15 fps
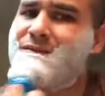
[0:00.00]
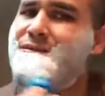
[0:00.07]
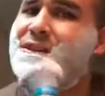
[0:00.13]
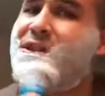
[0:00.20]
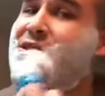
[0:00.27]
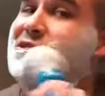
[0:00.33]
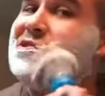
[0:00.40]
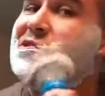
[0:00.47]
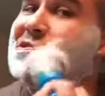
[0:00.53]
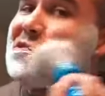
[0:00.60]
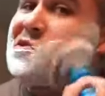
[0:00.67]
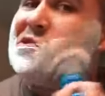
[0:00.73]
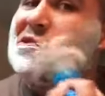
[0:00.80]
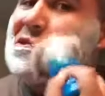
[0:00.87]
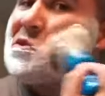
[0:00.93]

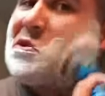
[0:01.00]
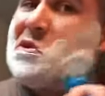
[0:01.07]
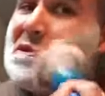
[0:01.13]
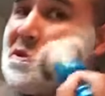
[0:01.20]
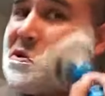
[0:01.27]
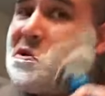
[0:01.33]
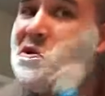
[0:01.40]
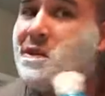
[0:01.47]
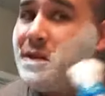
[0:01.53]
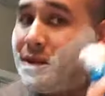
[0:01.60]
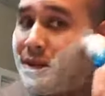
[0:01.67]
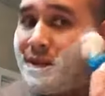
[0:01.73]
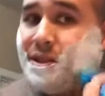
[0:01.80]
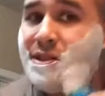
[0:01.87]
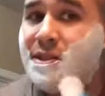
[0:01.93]
And
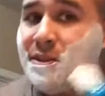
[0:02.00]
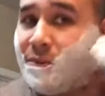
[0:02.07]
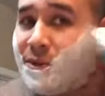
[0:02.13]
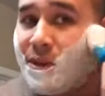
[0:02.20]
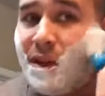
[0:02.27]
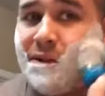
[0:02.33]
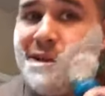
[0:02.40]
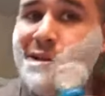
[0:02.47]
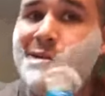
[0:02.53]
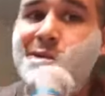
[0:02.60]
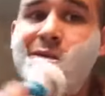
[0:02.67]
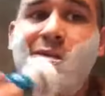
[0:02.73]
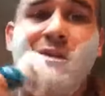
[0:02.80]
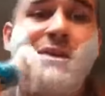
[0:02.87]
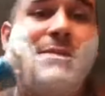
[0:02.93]
the scent was also
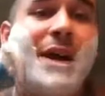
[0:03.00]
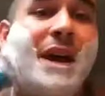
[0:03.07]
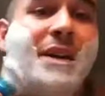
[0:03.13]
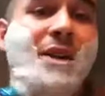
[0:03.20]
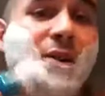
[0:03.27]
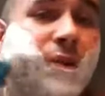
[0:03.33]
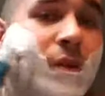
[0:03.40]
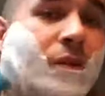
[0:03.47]
tobacco.